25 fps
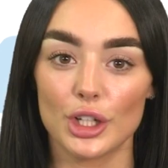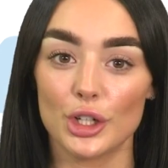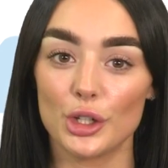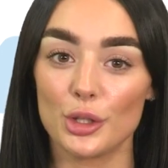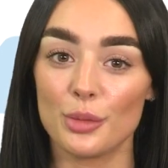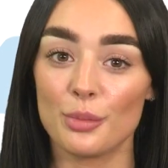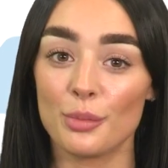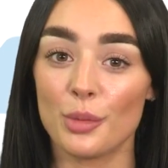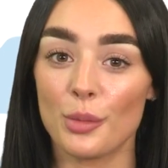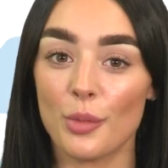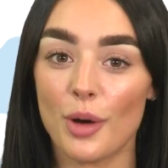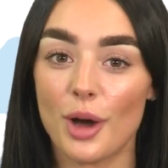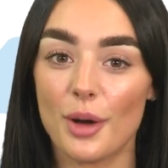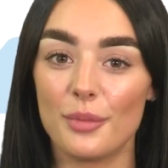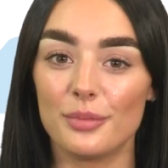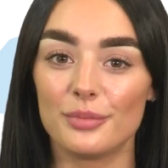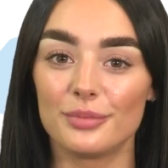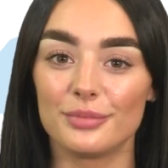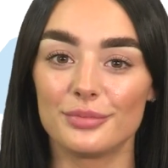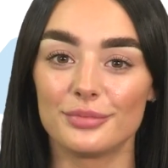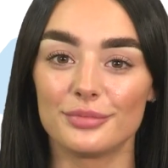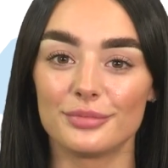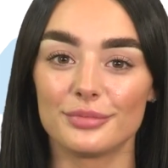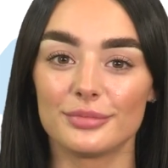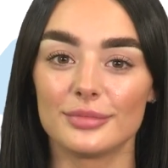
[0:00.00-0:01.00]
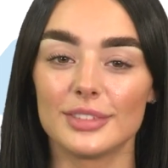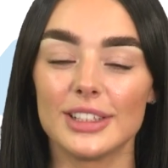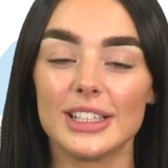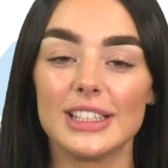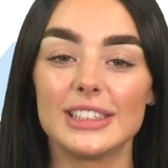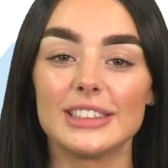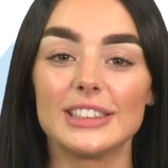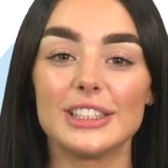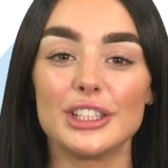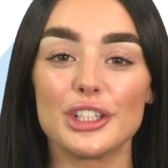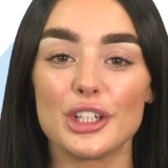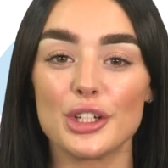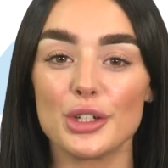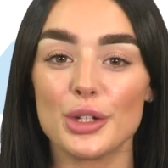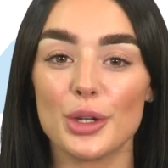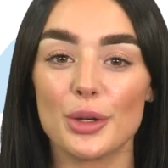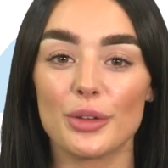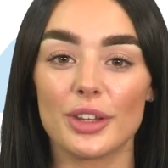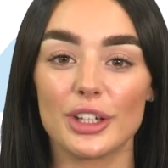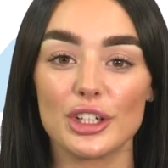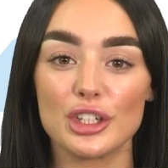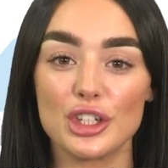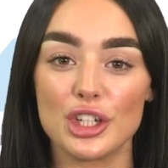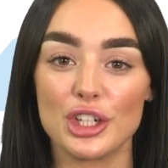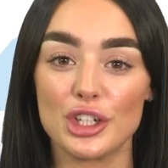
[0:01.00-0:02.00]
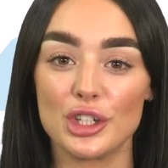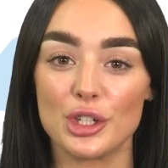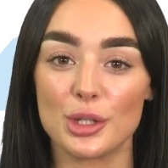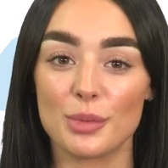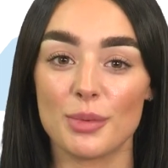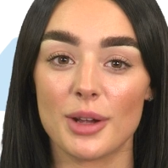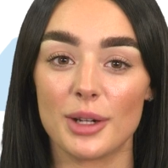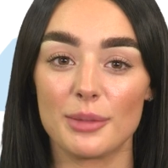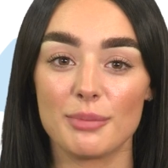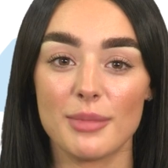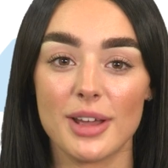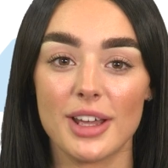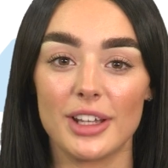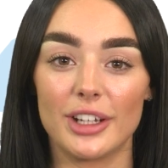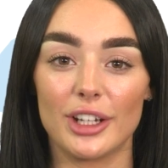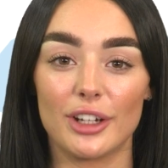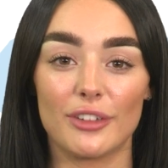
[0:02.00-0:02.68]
Number one, did you know that gingerbread men